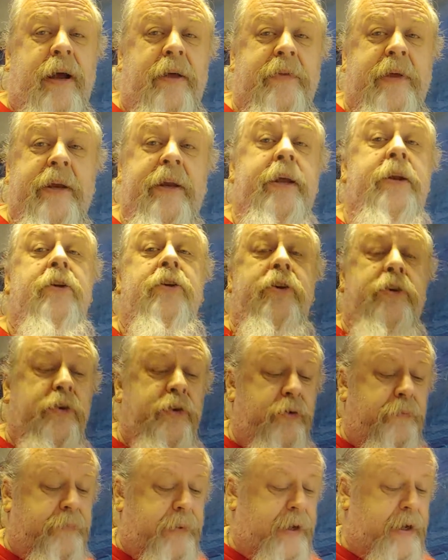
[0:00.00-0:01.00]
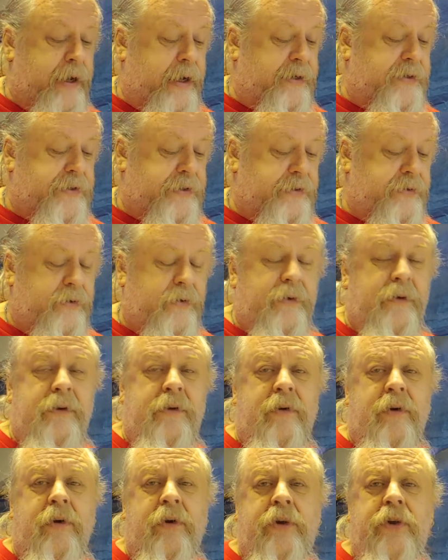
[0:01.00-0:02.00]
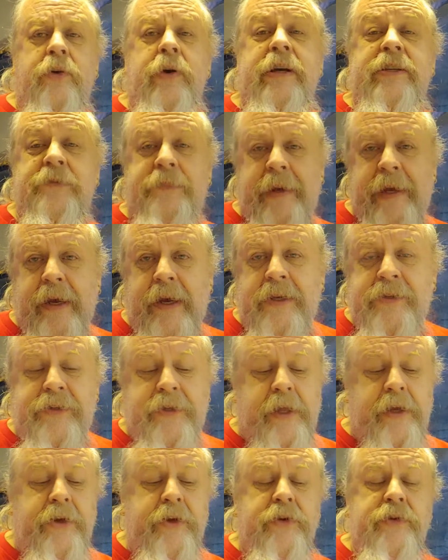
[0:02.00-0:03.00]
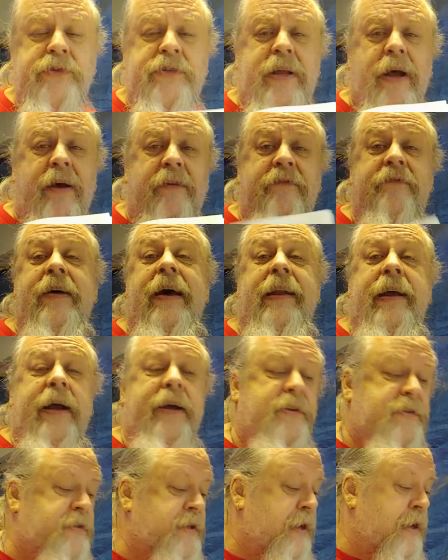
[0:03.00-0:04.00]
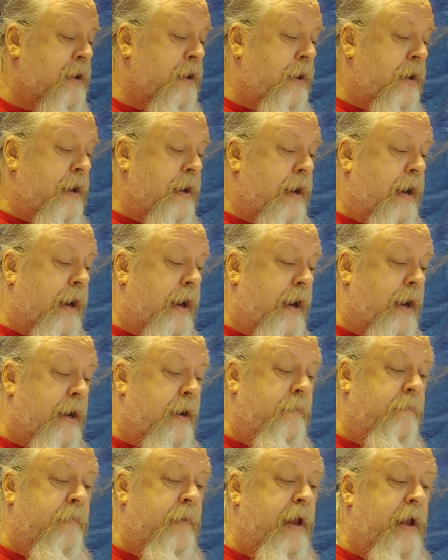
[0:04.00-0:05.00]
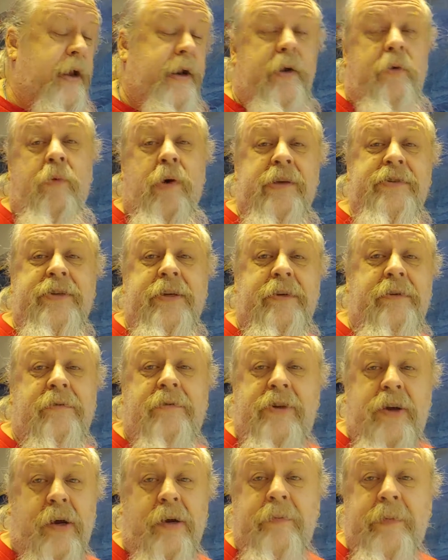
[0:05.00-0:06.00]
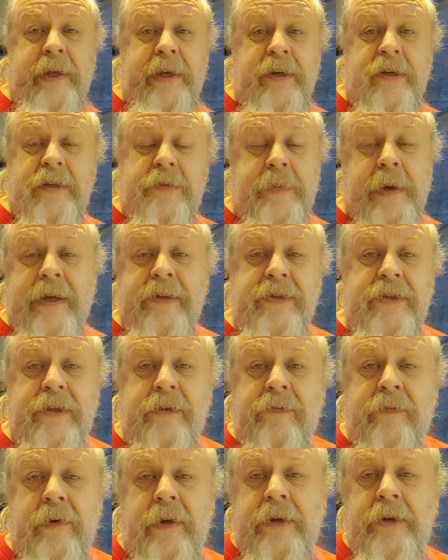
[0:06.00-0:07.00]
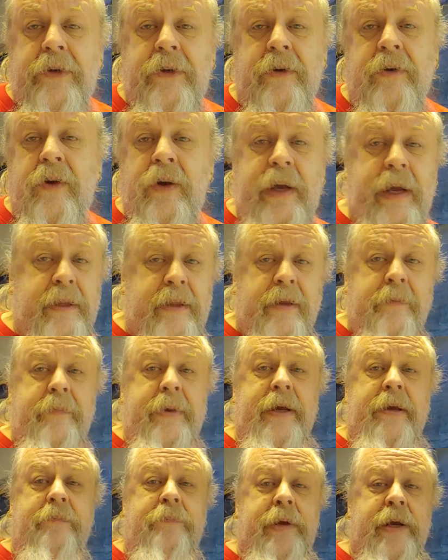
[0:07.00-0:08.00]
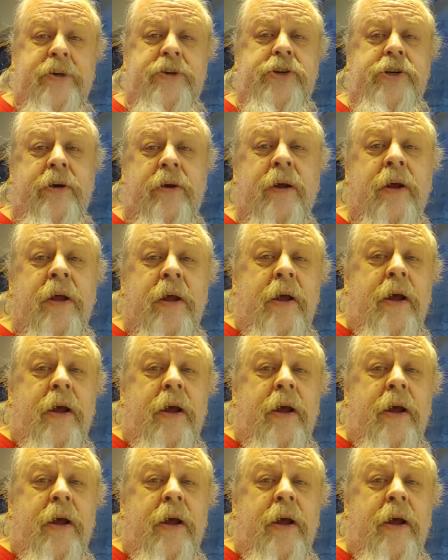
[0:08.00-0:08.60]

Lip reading: They didn't do UPS or USPS. They used FedEx. And it wasn't terribly expensive when you look at the big picture.